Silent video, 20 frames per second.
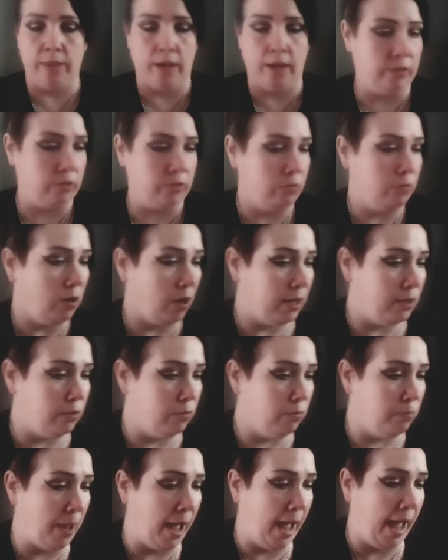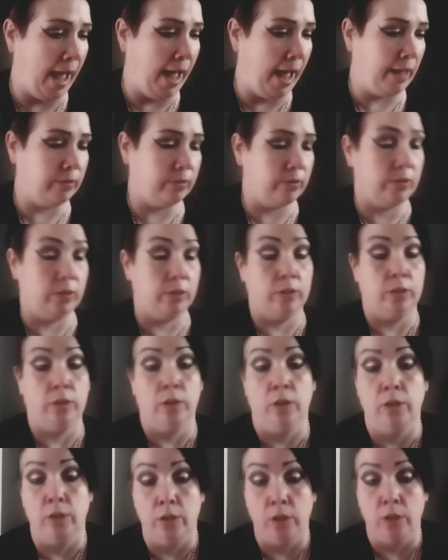I do like little bags.
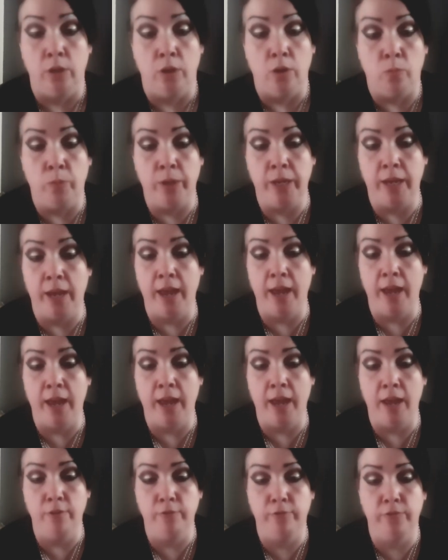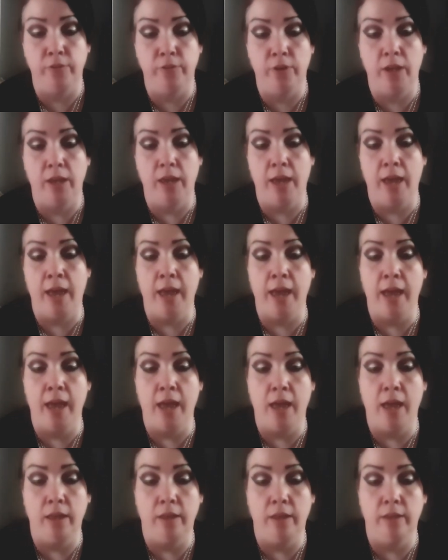We have
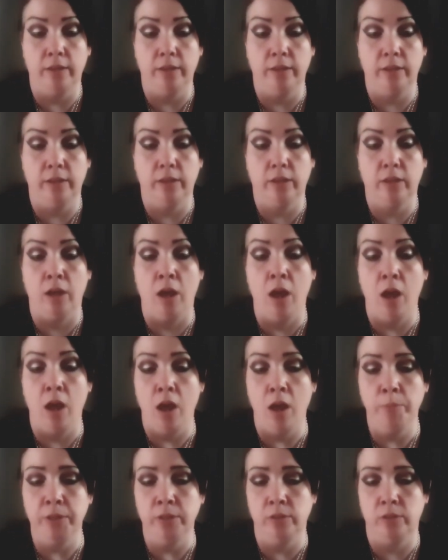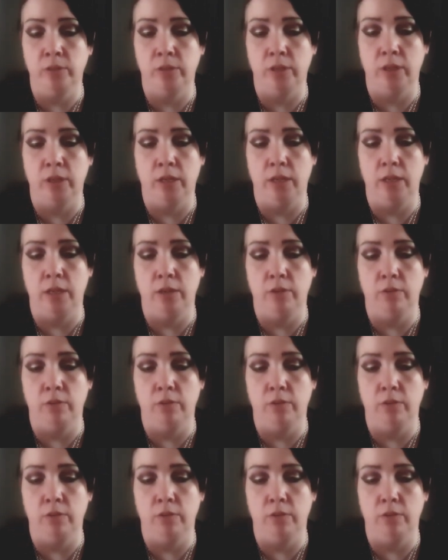our calming tea,